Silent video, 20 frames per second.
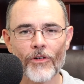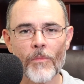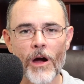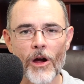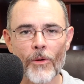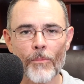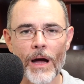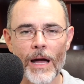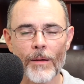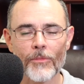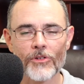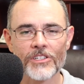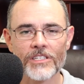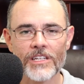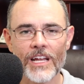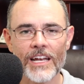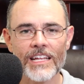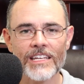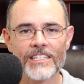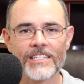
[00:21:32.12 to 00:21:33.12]
from our Bible
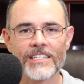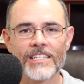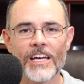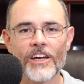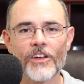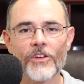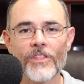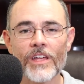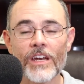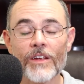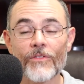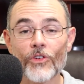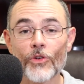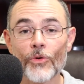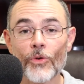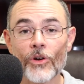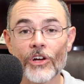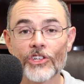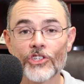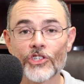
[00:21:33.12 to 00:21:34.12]
study to tell you that if
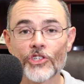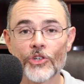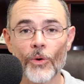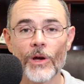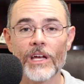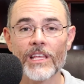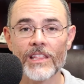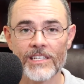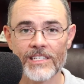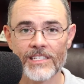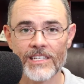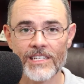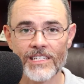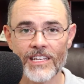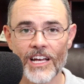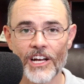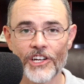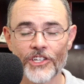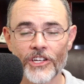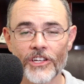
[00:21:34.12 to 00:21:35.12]
you are enjoying this
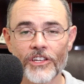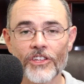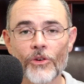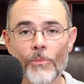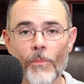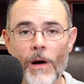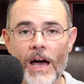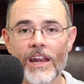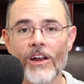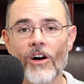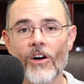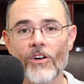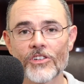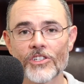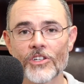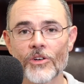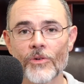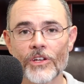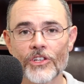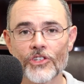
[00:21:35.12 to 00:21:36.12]
discussion, you might
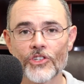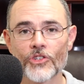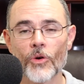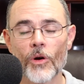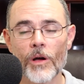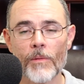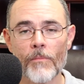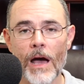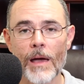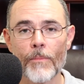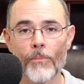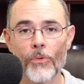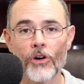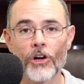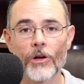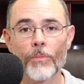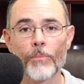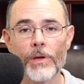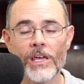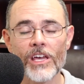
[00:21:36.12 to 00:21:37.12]
also enjoy my
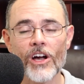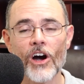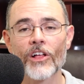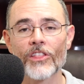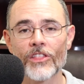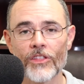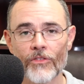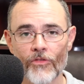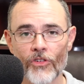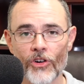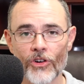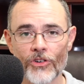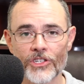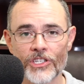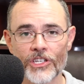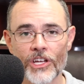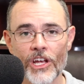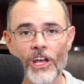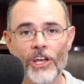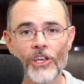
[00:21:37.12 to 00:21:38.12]
book, Beyond the
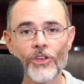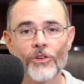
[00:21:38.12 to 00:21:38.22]
Verse.